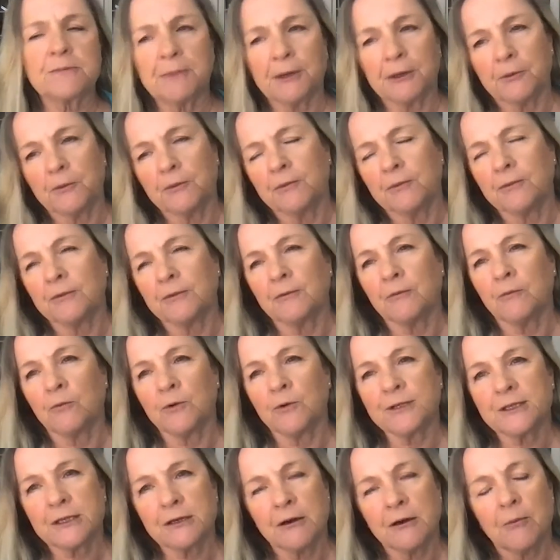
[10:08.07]
But
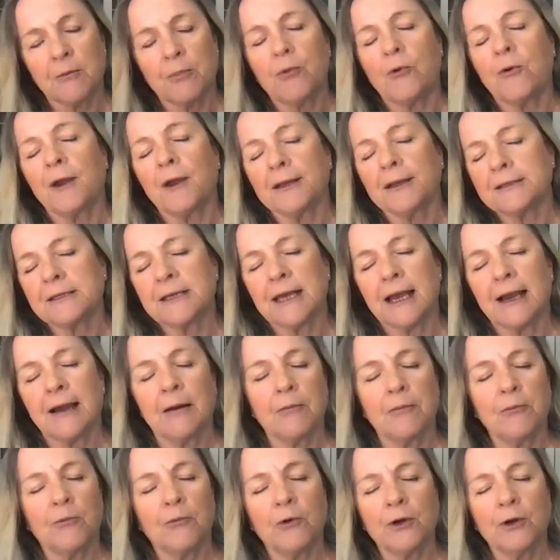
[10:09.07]
was there a point in time